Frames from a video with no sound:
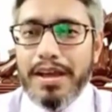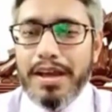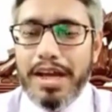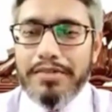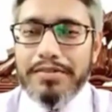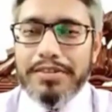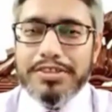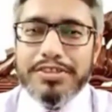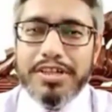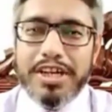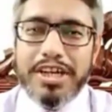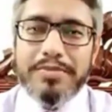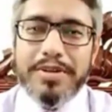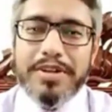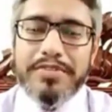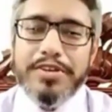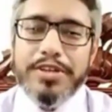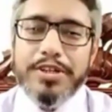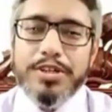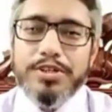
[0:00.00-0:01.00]
I will start
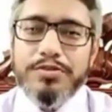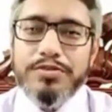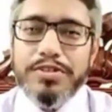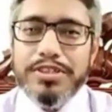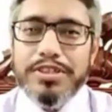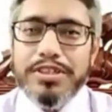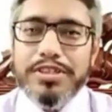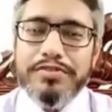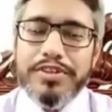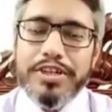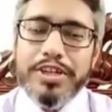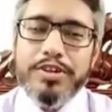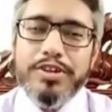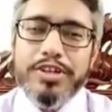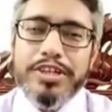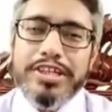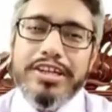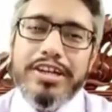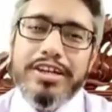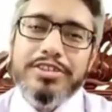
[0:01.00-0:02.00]
my video with the
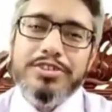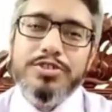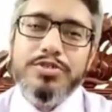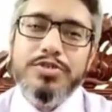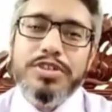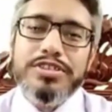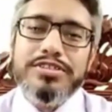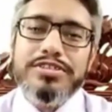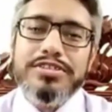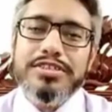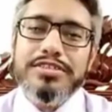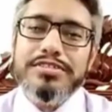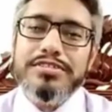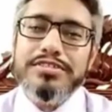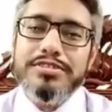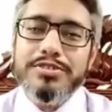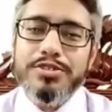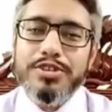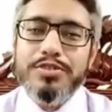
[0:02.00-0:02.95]
frequently asked questions.